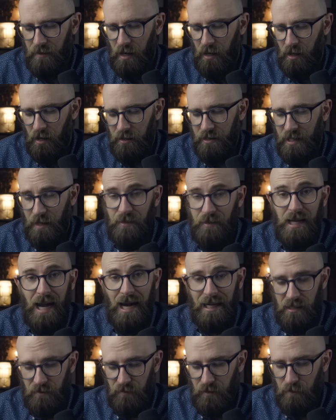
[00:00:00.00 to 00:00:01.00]
they are attempts to
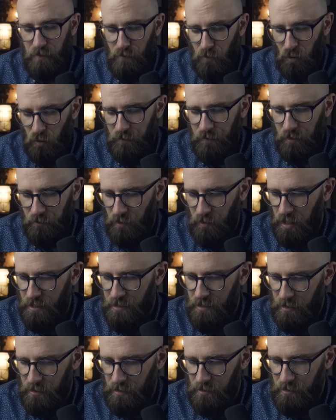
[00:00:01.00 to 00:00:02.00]
actively morph the
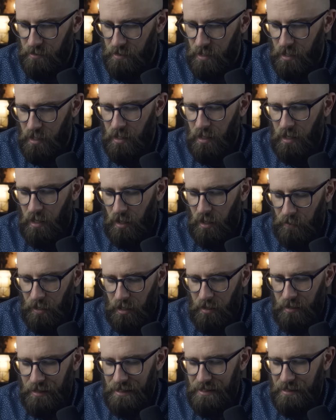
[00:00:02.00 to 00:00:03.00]
writing, and their
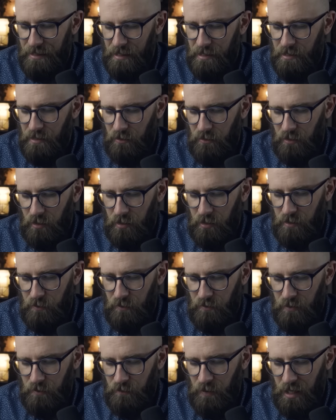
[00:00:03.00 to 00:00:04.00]
apparently decent grasp
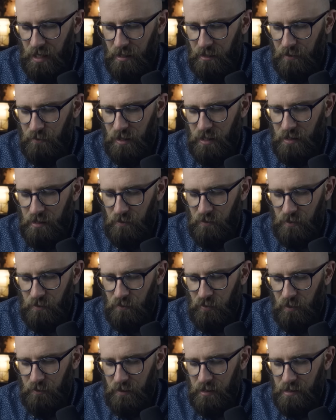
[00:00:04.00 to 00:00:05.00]
of spelling means it was
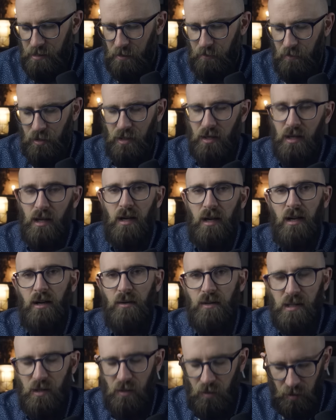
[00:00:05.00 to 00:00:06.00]
probably someone
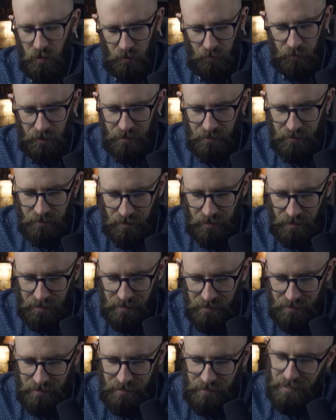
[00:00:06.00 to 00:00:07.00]
who is quite well
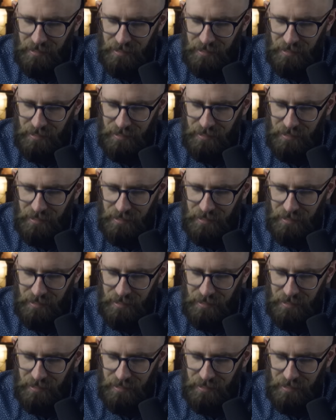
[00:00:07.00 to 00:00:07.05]
educated.